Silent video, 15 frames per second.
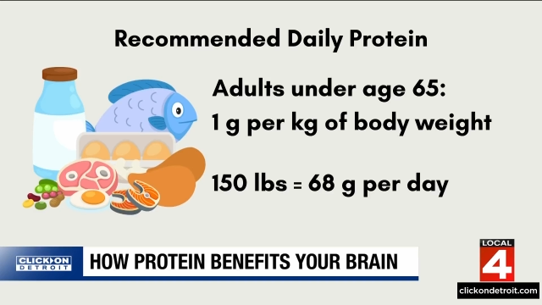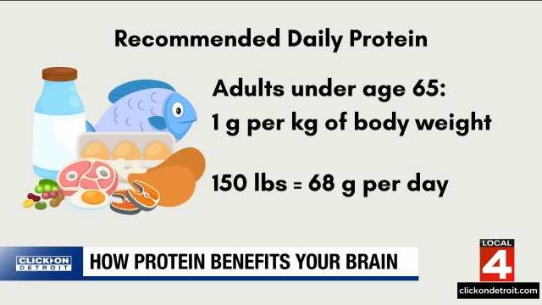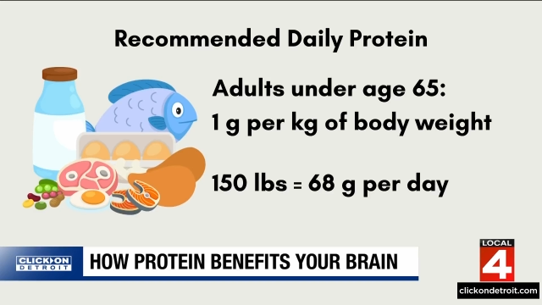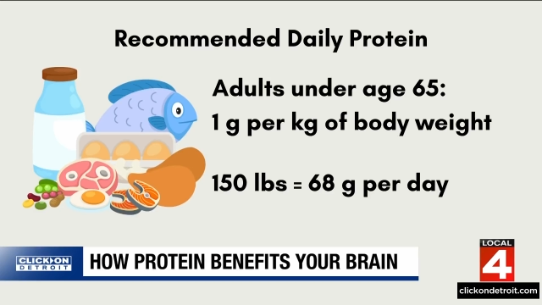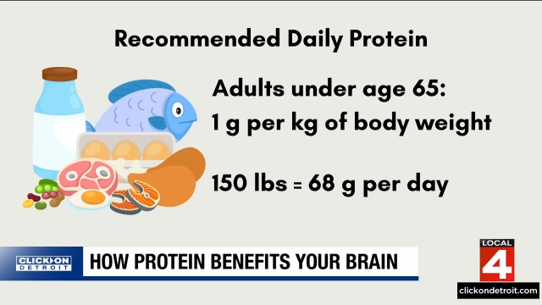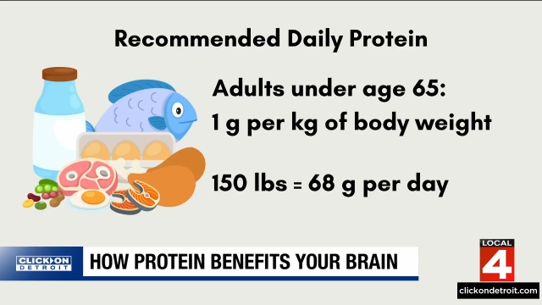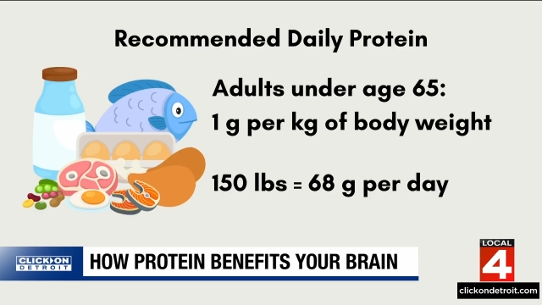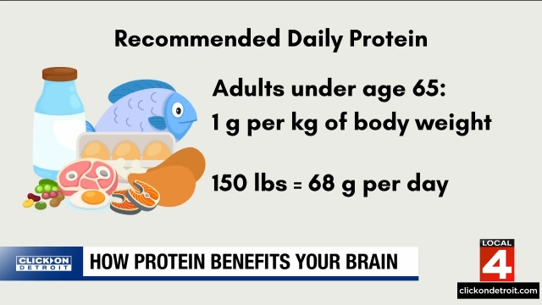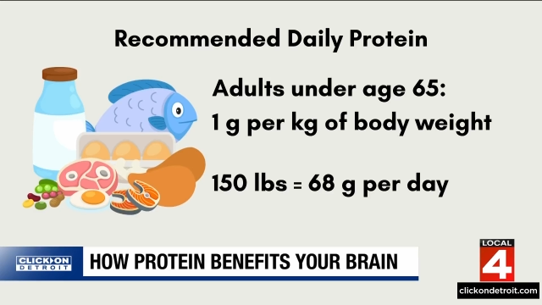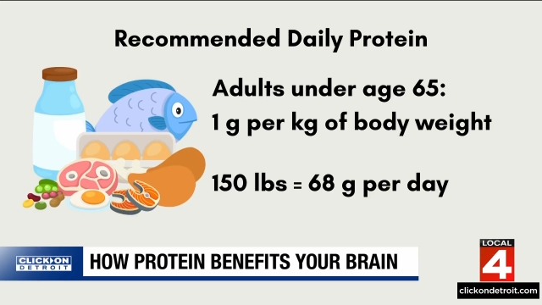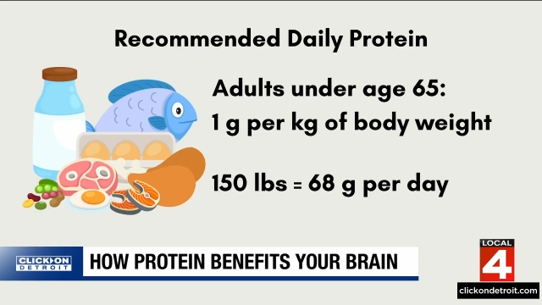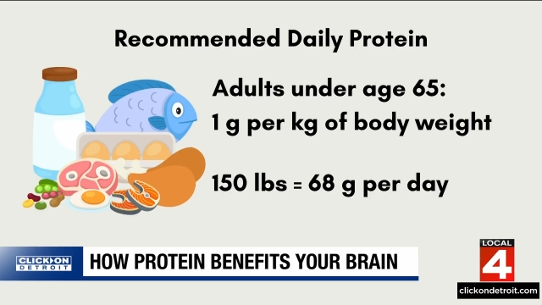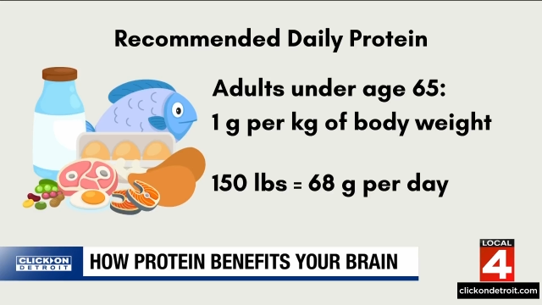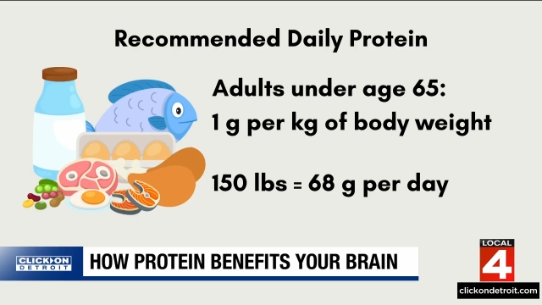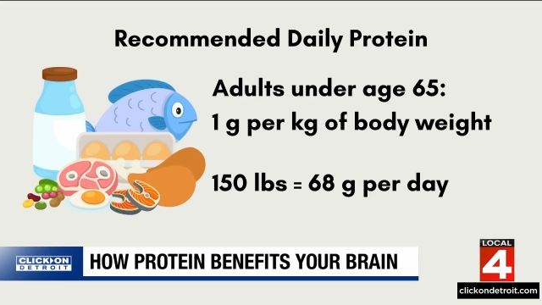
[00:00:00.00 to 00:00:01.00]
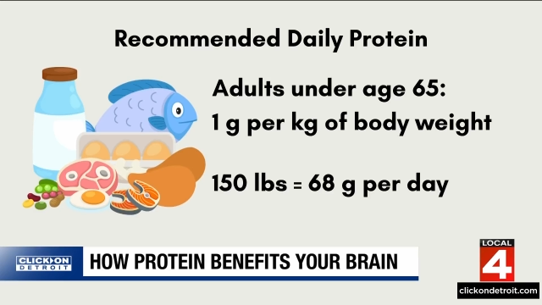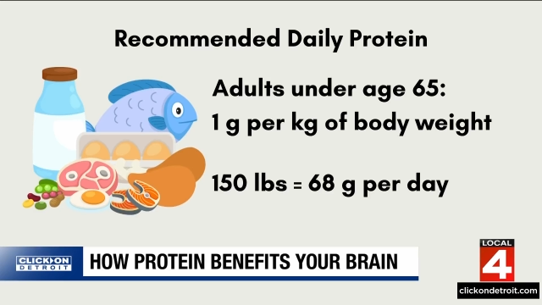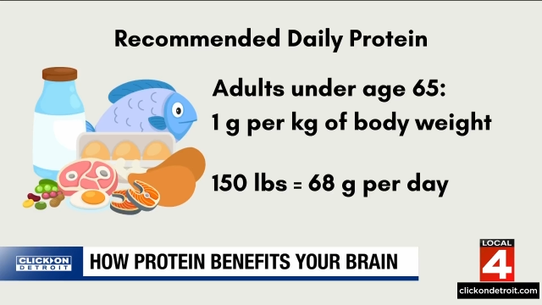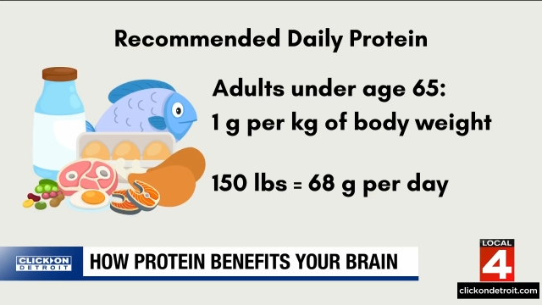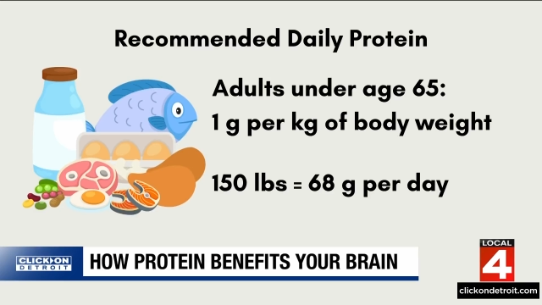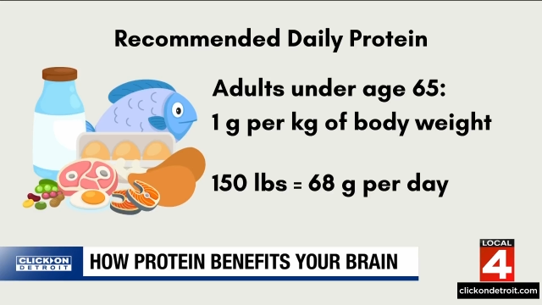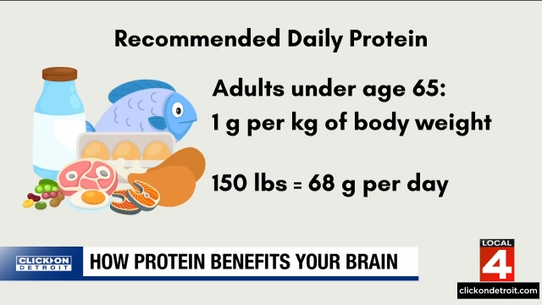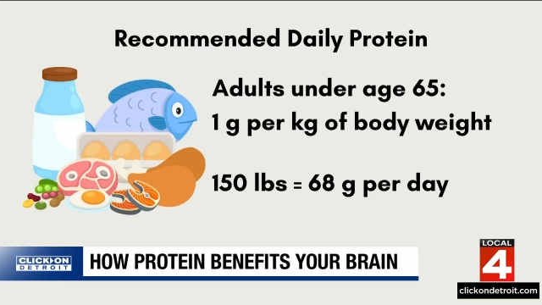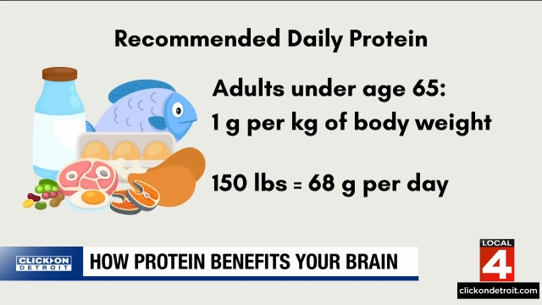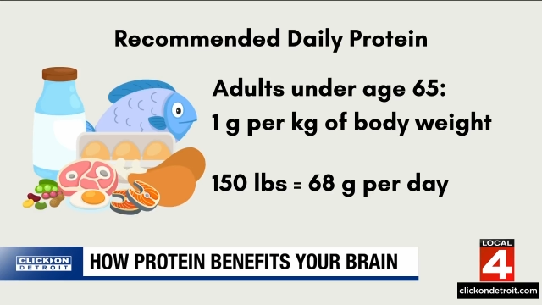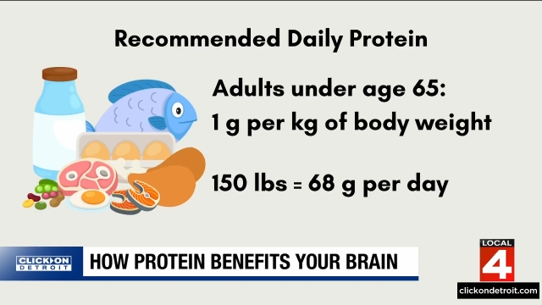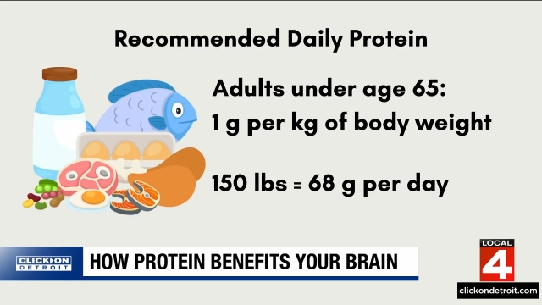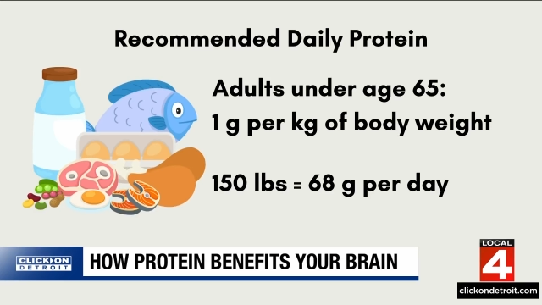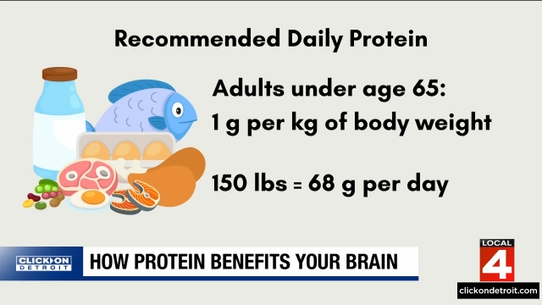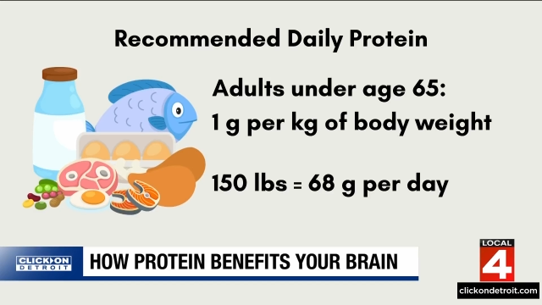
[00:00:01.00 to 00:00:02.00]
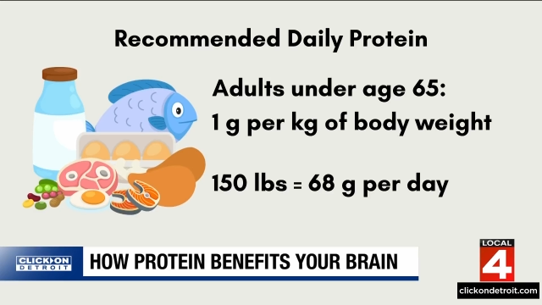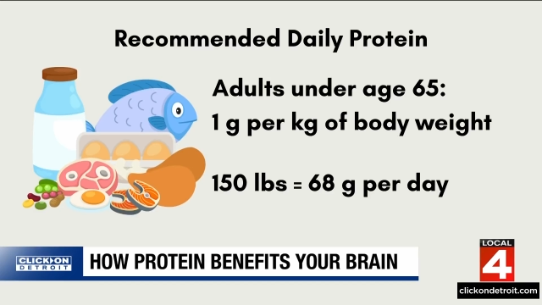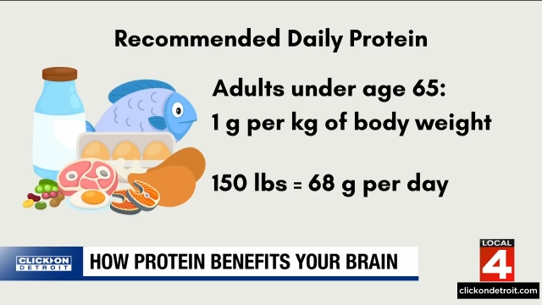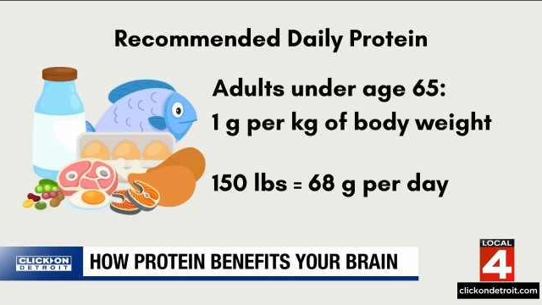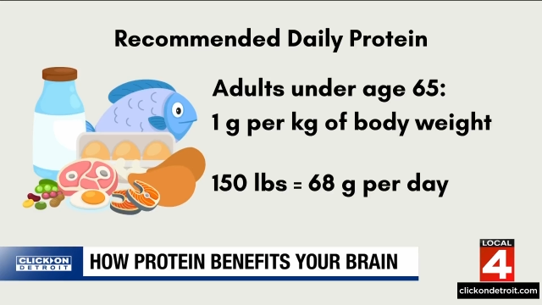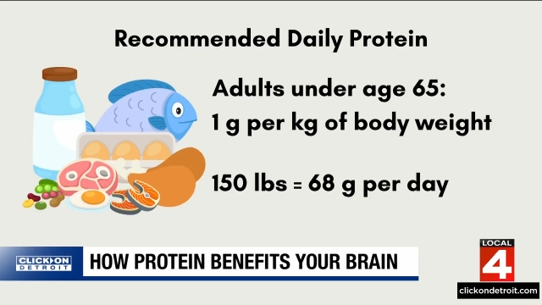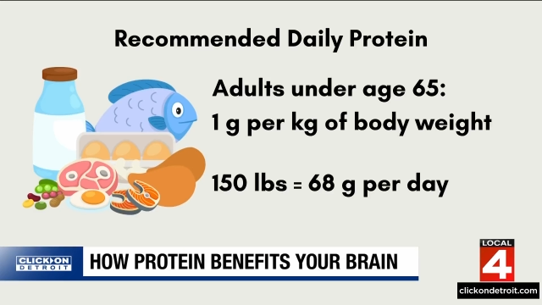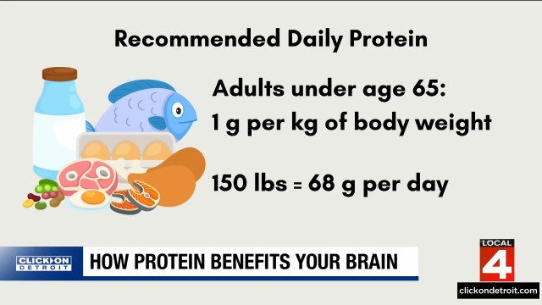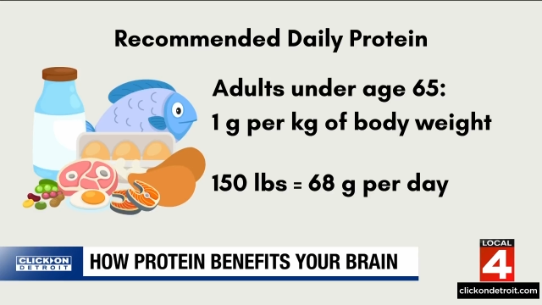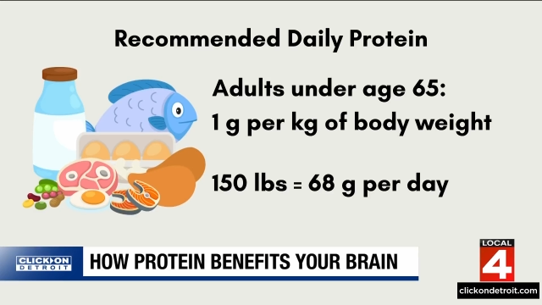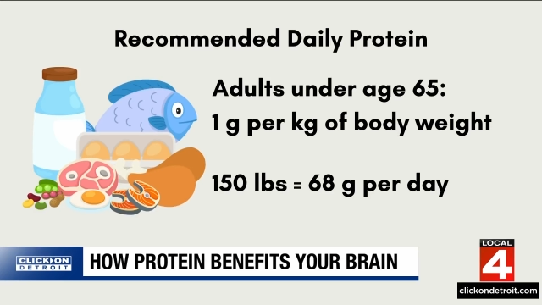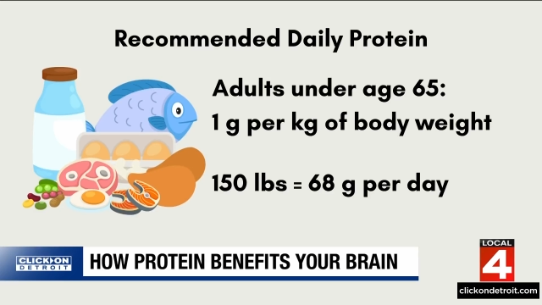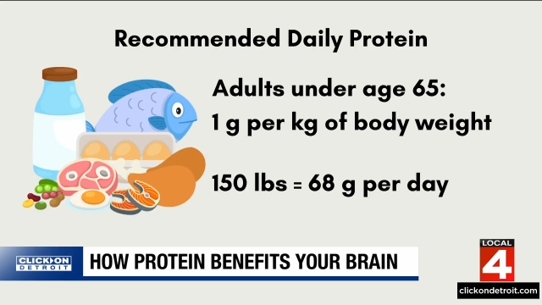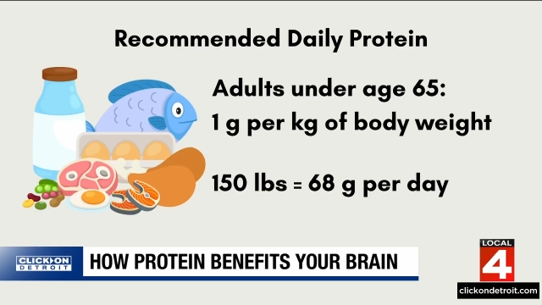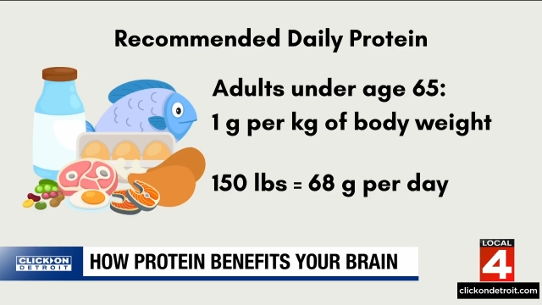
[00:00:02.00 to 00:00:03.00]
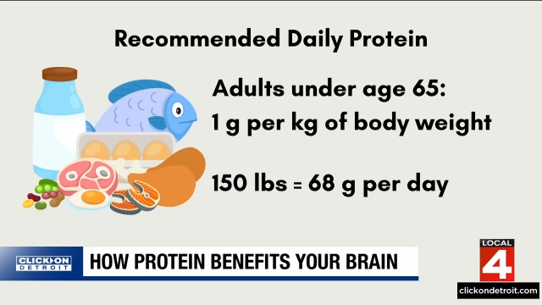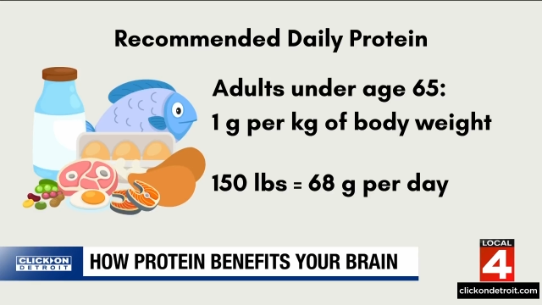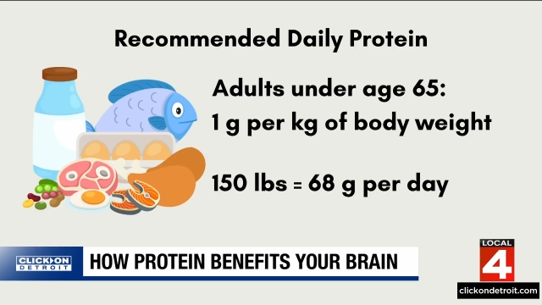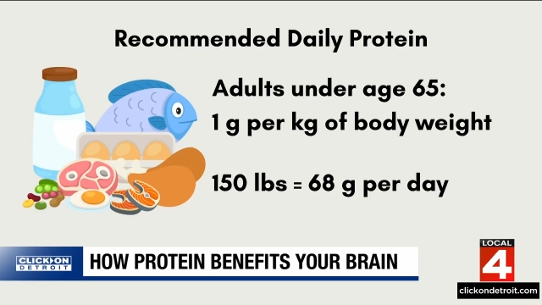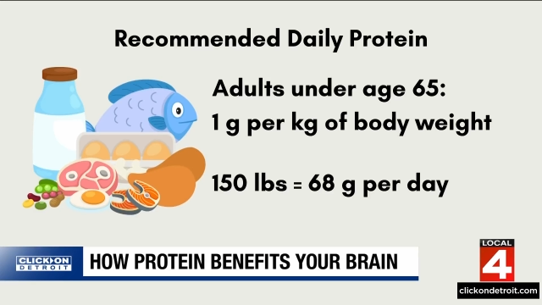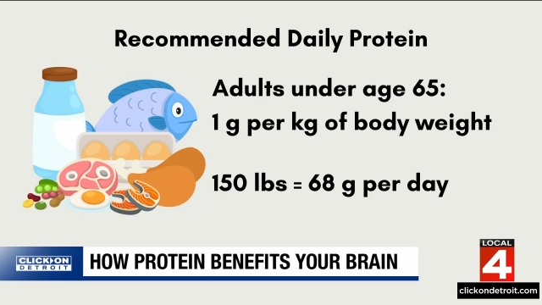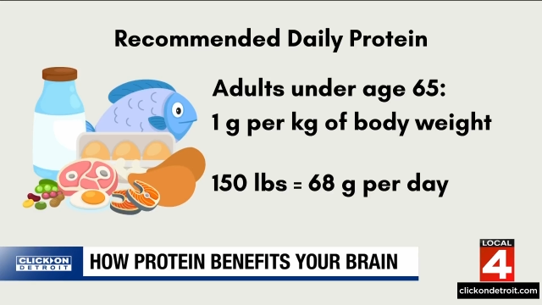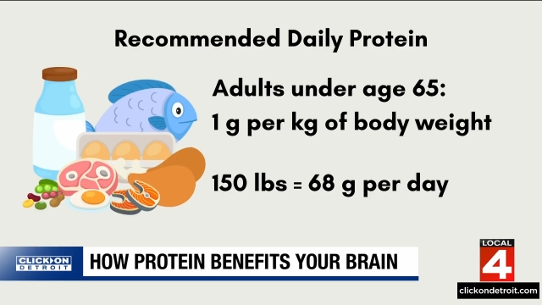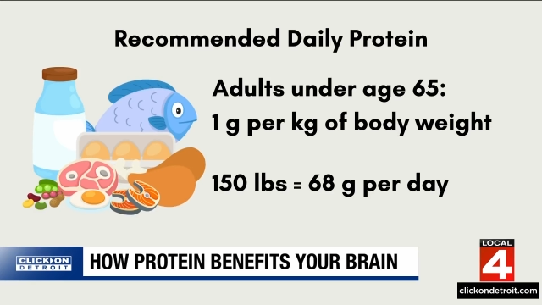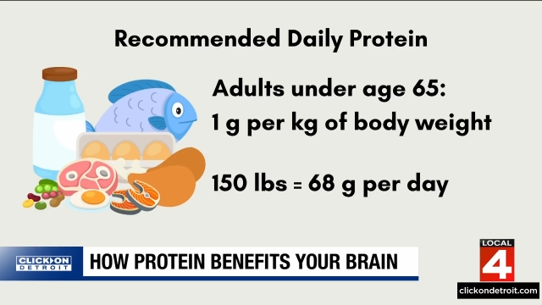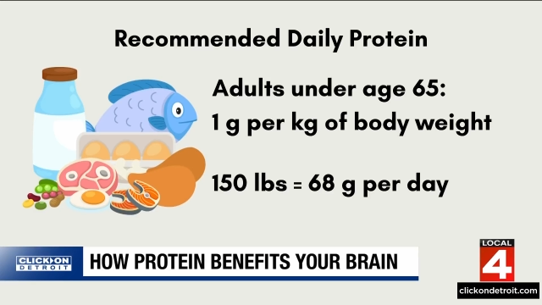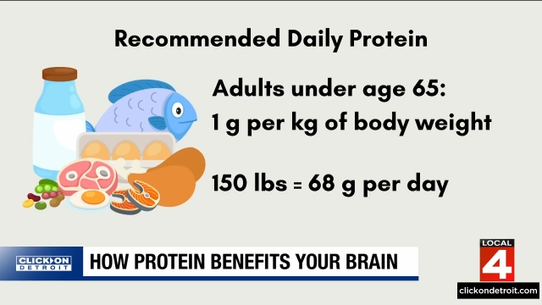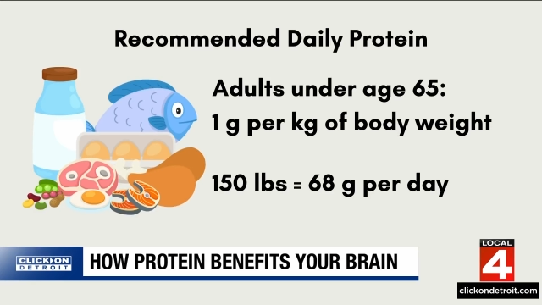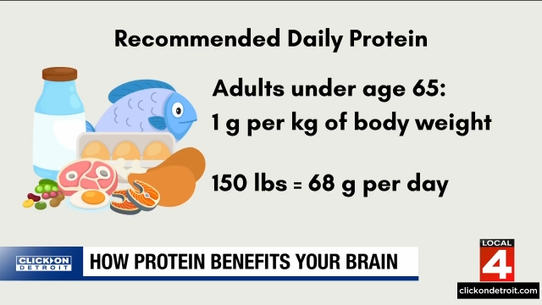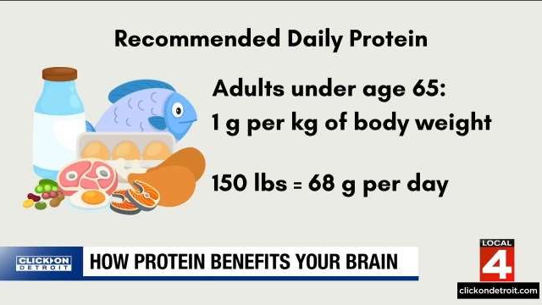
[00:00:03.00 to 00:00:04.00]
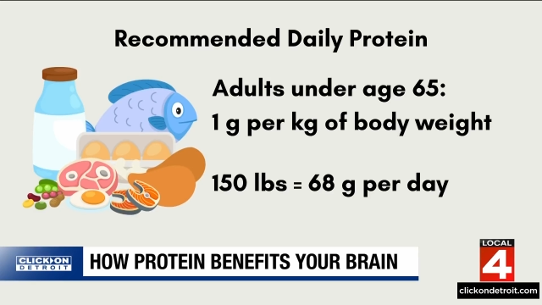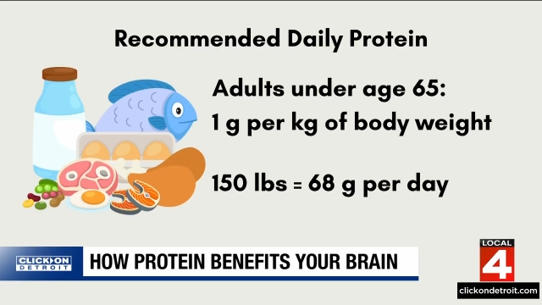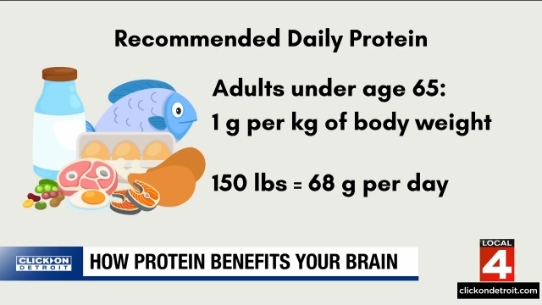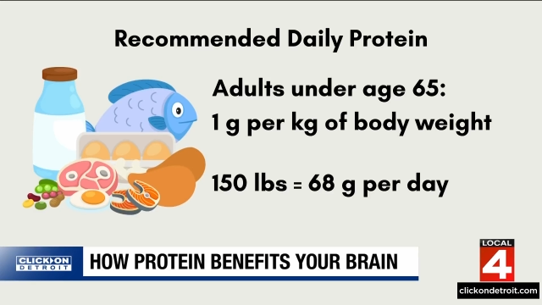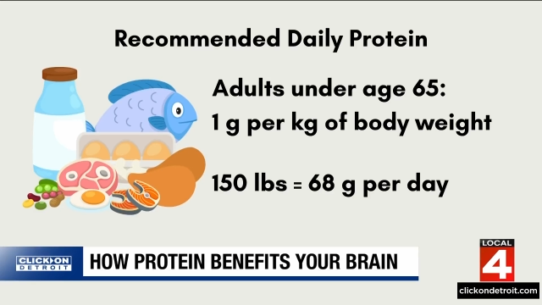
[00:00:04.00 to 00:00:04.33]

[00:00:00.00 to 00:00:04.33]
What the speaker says: [unreadable: no face in view]